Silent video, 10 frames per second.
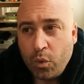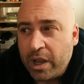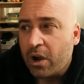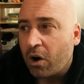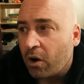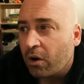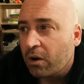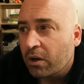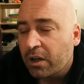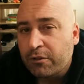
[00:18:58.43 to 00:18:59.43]
We
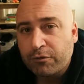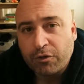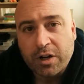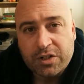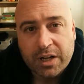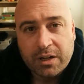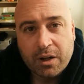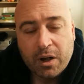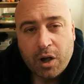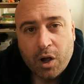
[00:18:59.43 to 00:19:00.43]
are
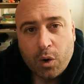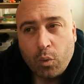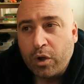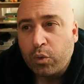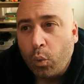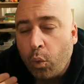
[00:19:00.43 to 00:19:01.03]
confronted with